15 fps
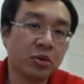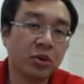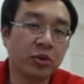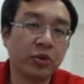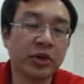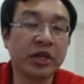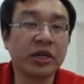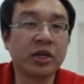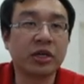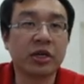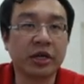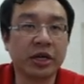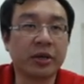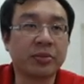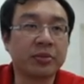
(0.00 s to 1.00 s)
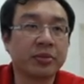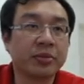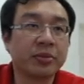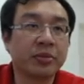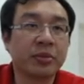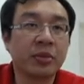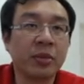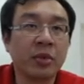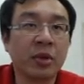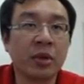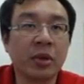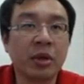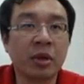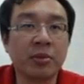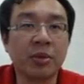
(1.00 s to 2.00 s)
winning the game.
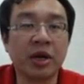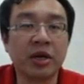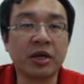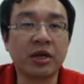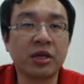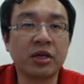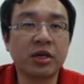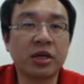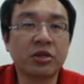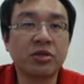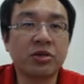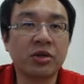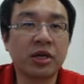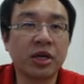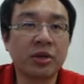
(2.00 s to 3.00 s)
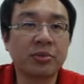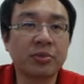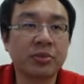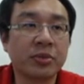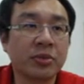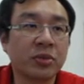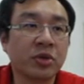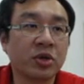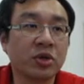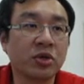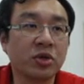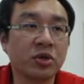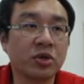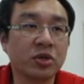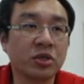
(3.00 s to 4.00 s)
But in the actual game, rook
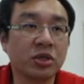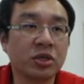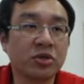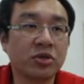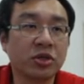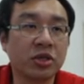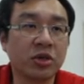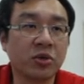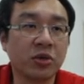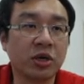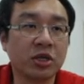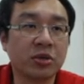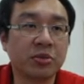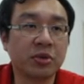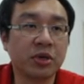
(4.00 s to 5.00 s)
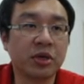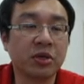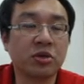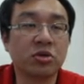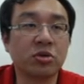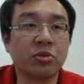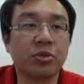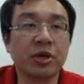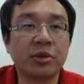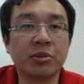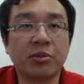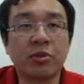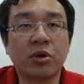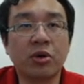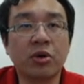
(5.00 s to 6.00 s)
g3 was played to bring
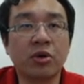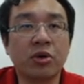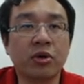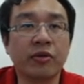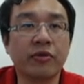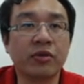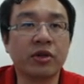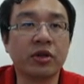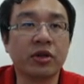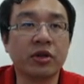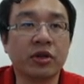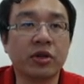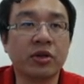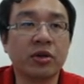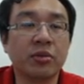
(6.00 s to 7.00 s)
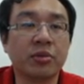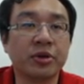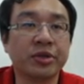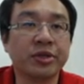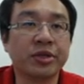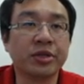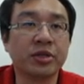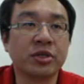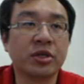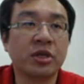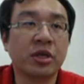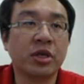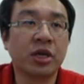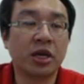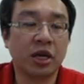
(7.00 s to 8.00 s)
more of the pieces,
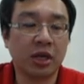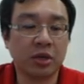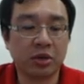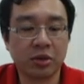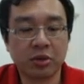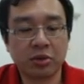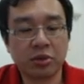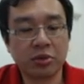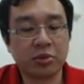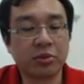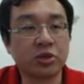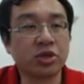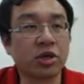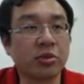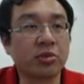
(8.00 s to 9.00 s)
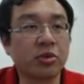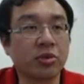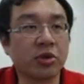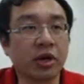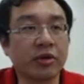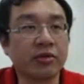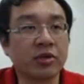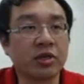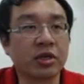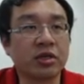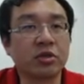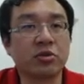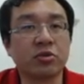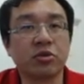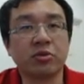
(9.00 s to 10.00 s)
and bishop to f6
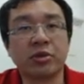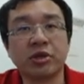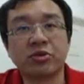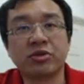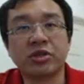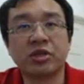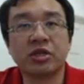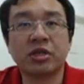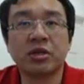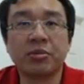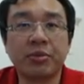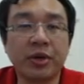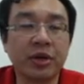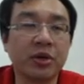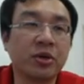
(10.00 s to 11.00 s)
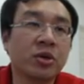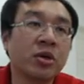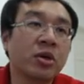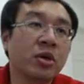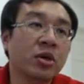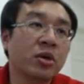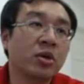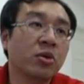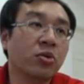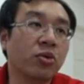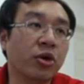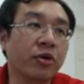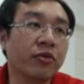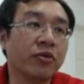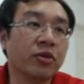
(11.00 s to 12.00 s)
will be threatening mate
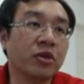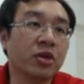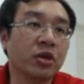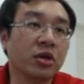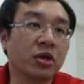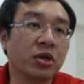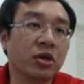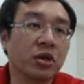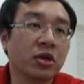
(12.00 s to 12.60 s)
with the